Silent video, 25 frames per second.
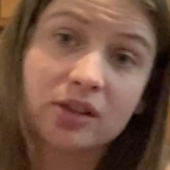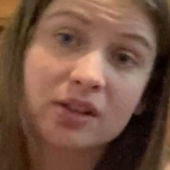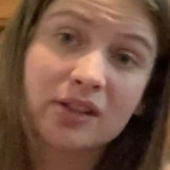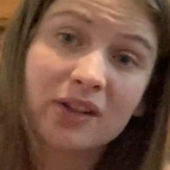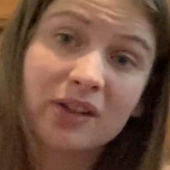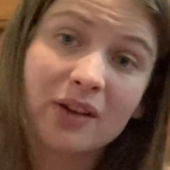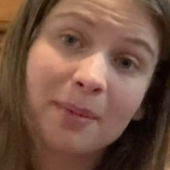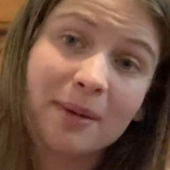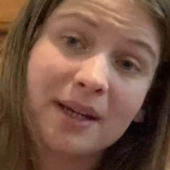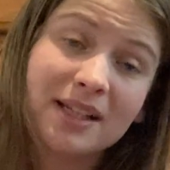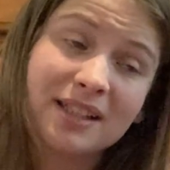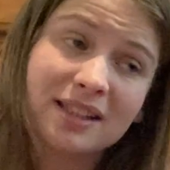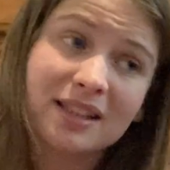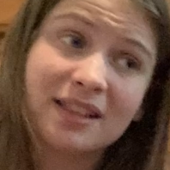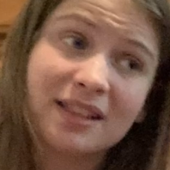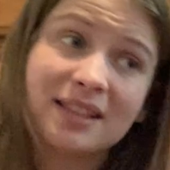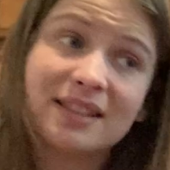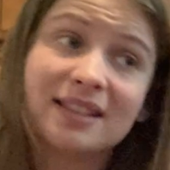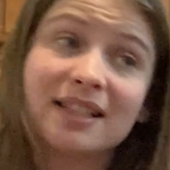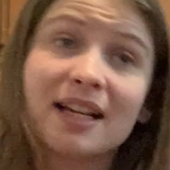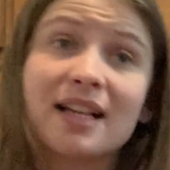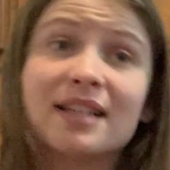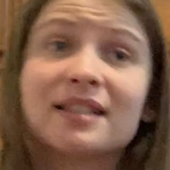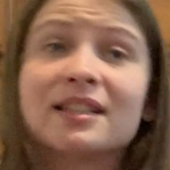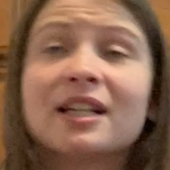So he basically
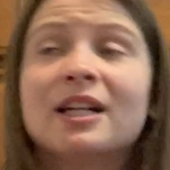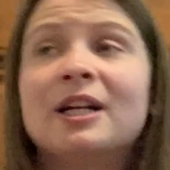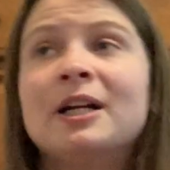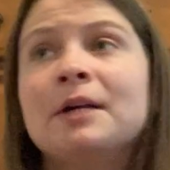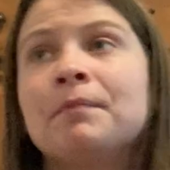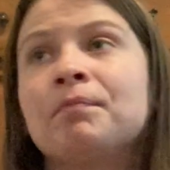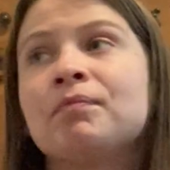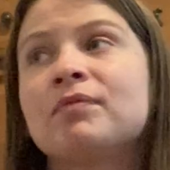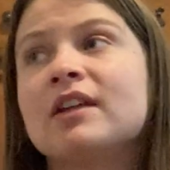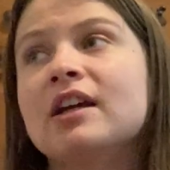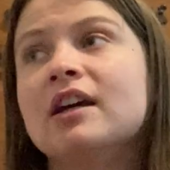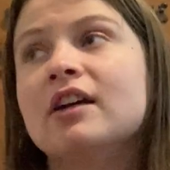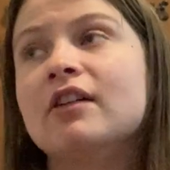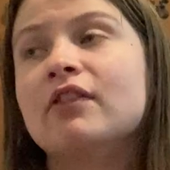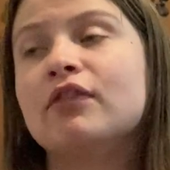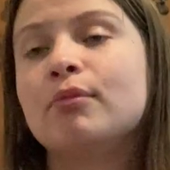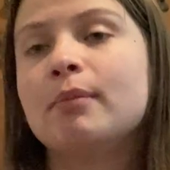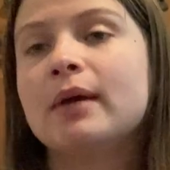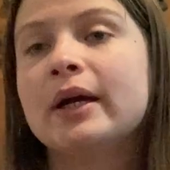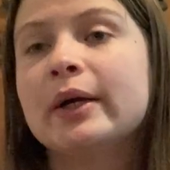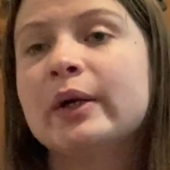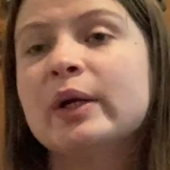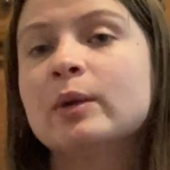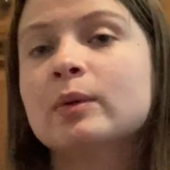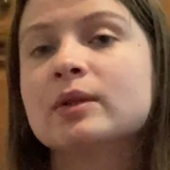says, if
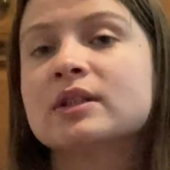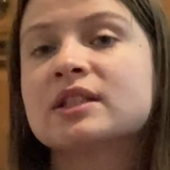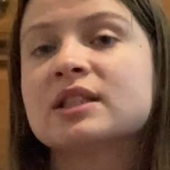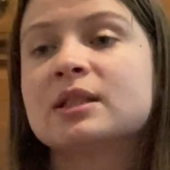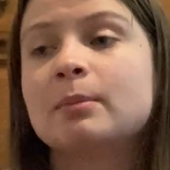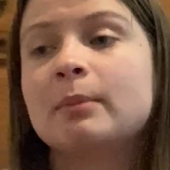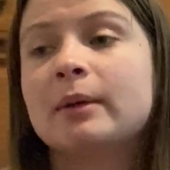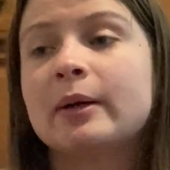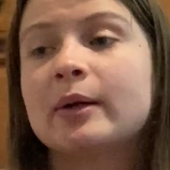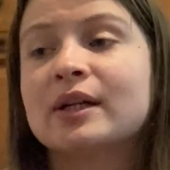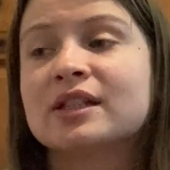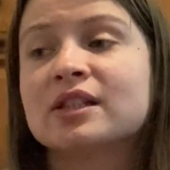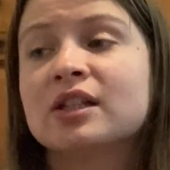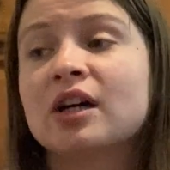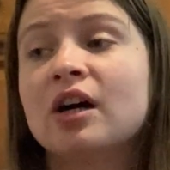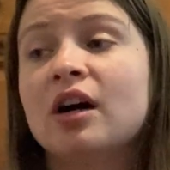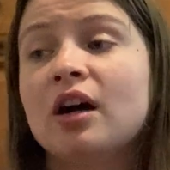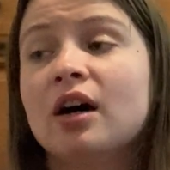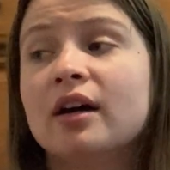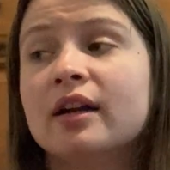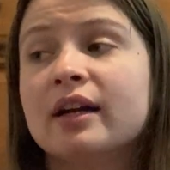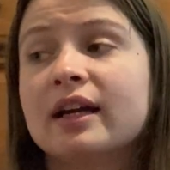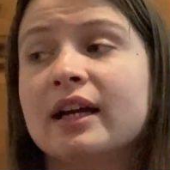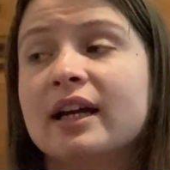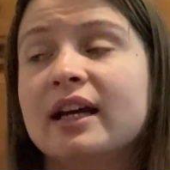Mary wants to marry
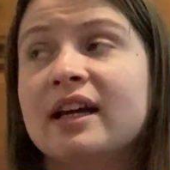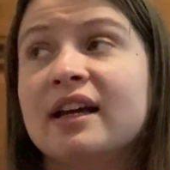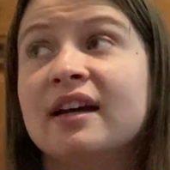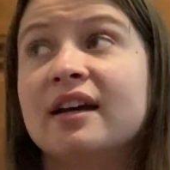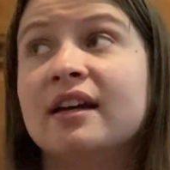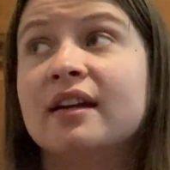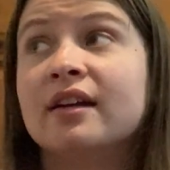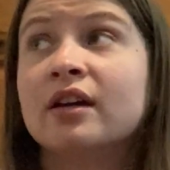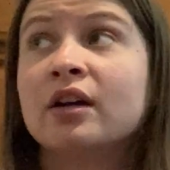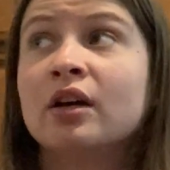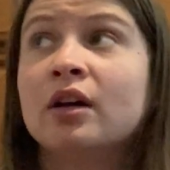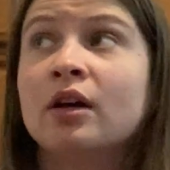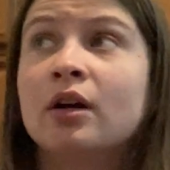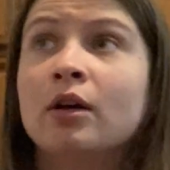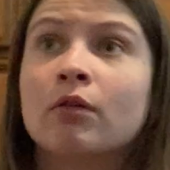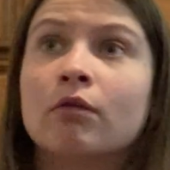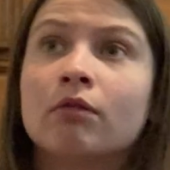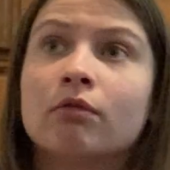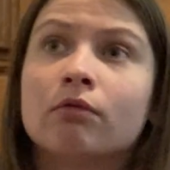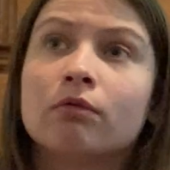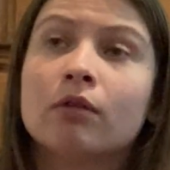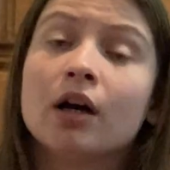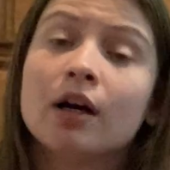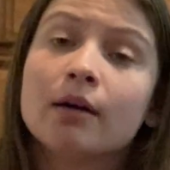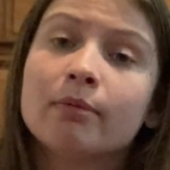Todd and
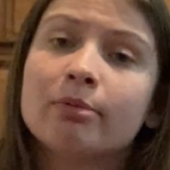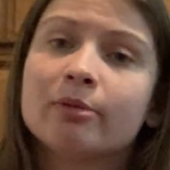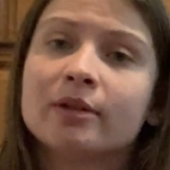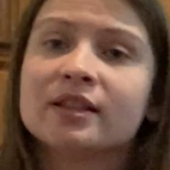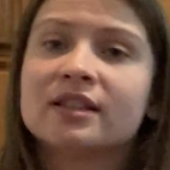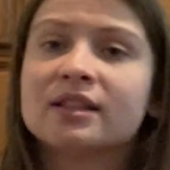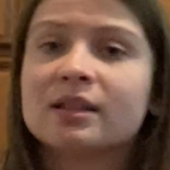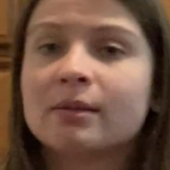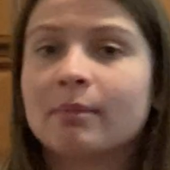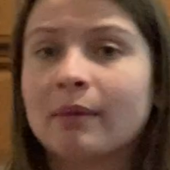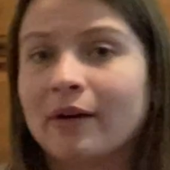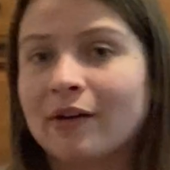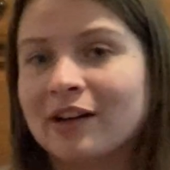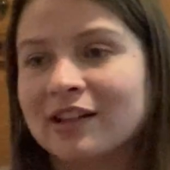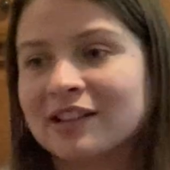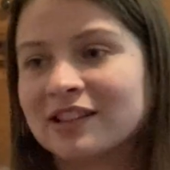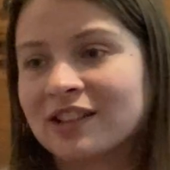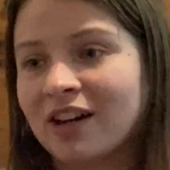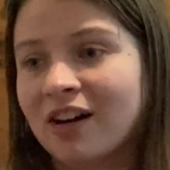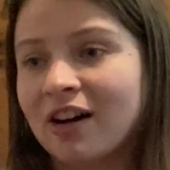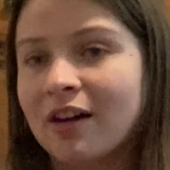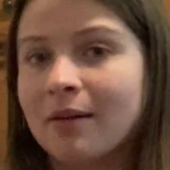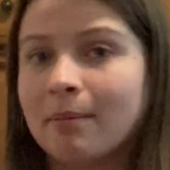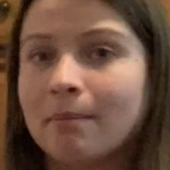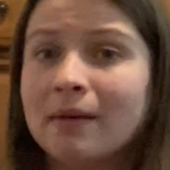Rob wants to marry
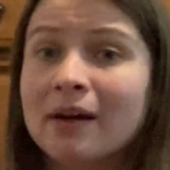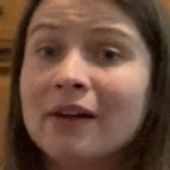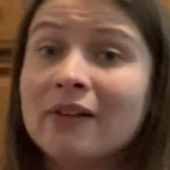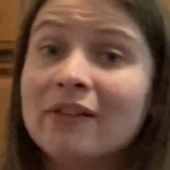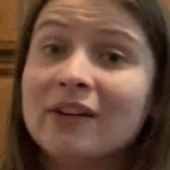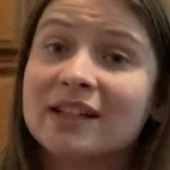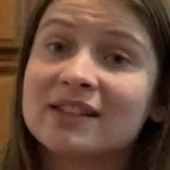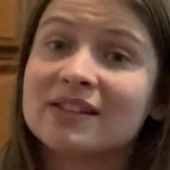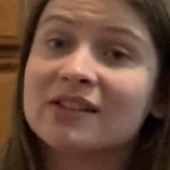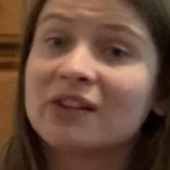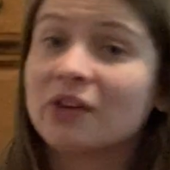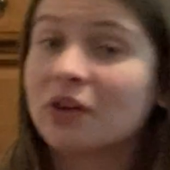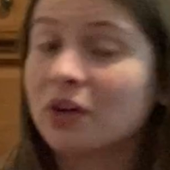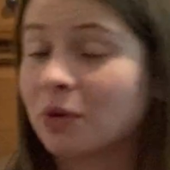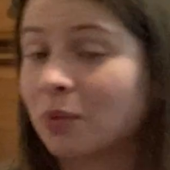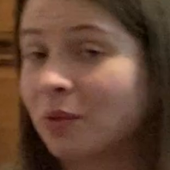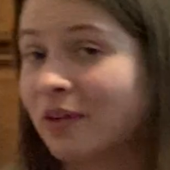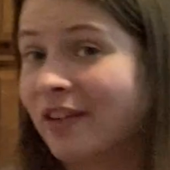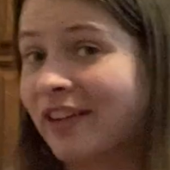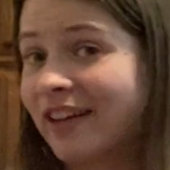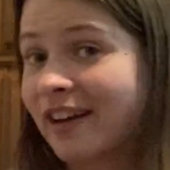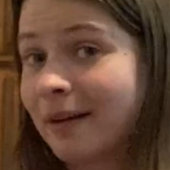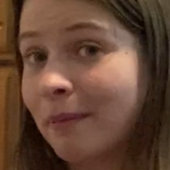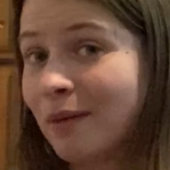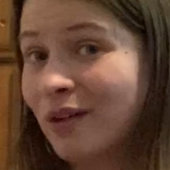Todd, Mary is the only one
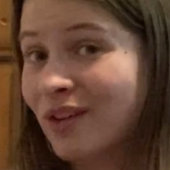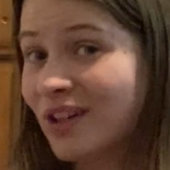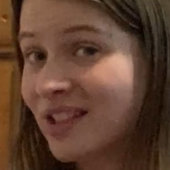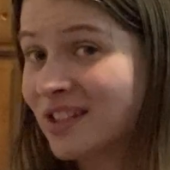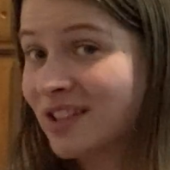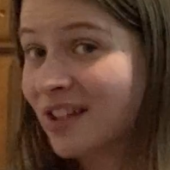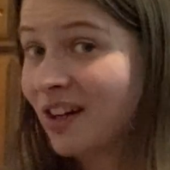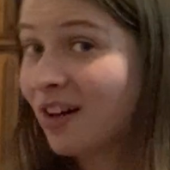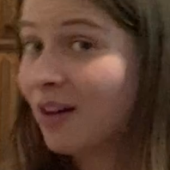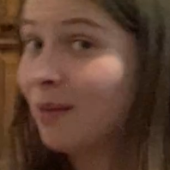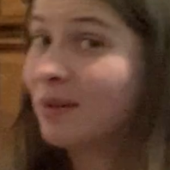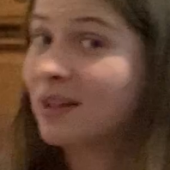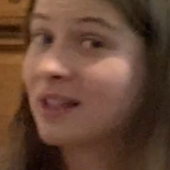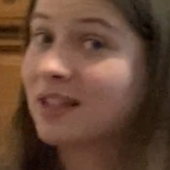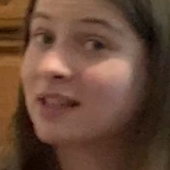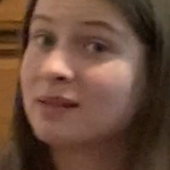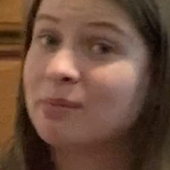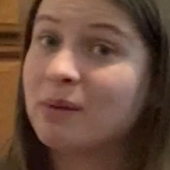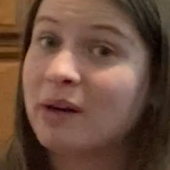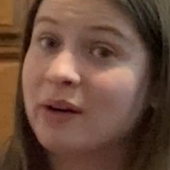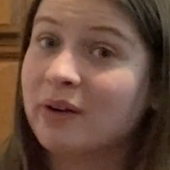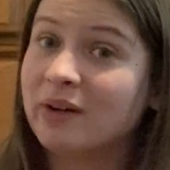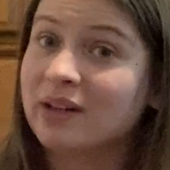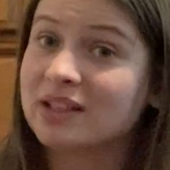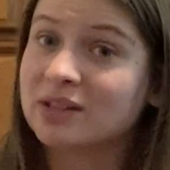that can marry Todd because
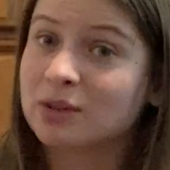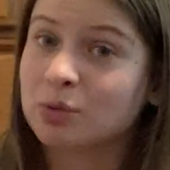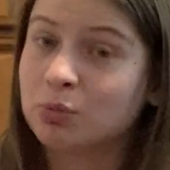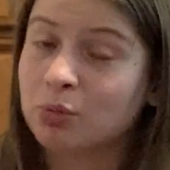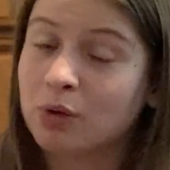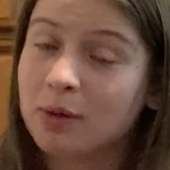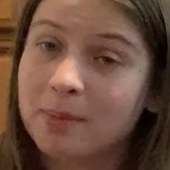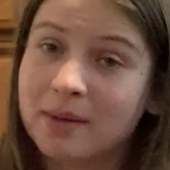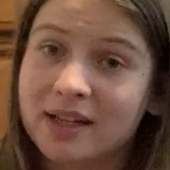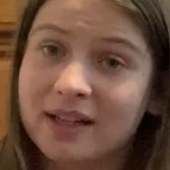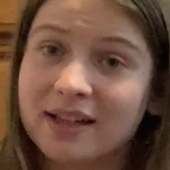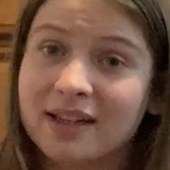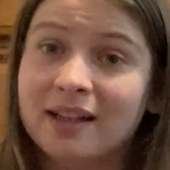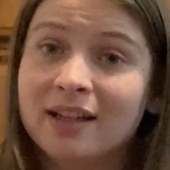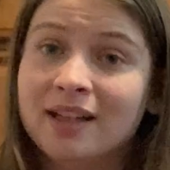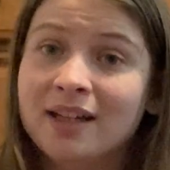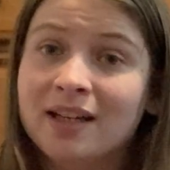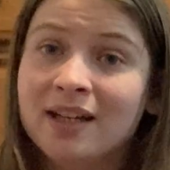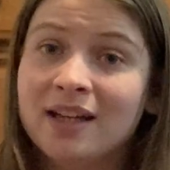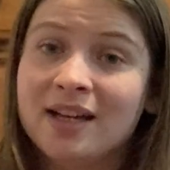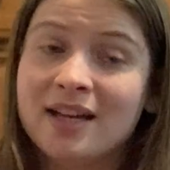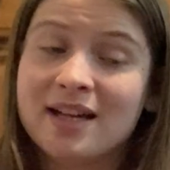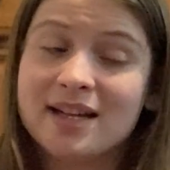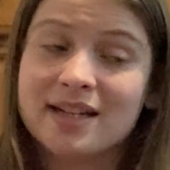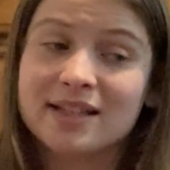Mary is a woman
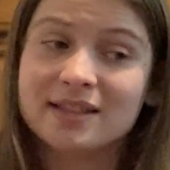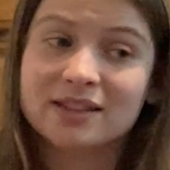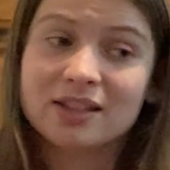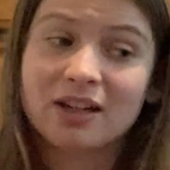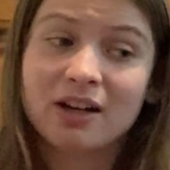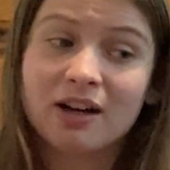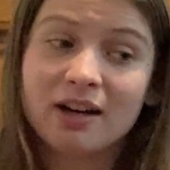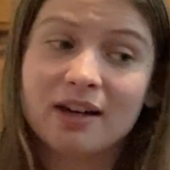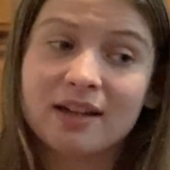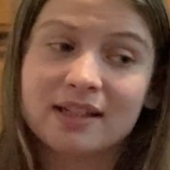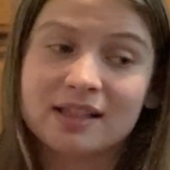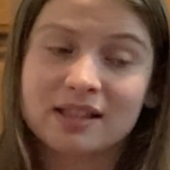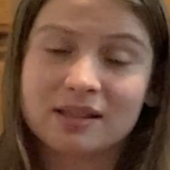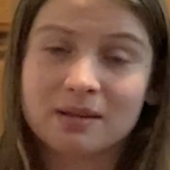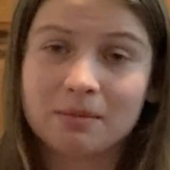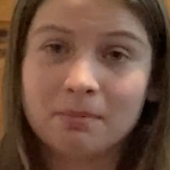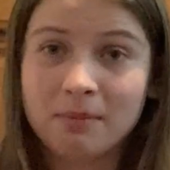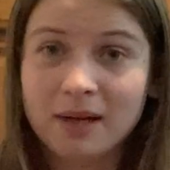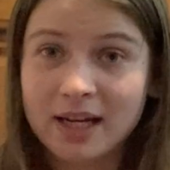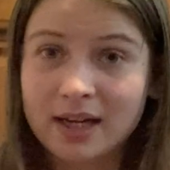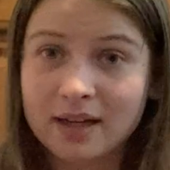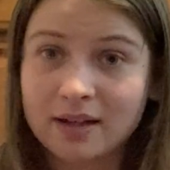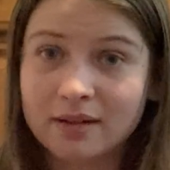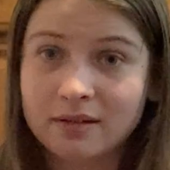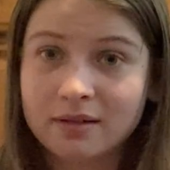and Todd is a
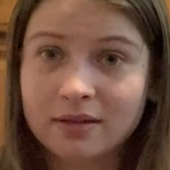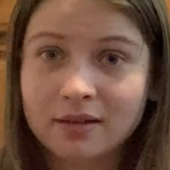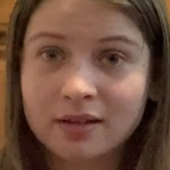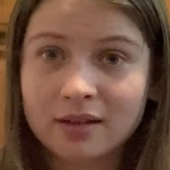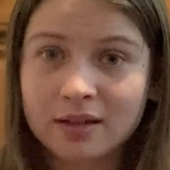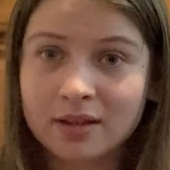man.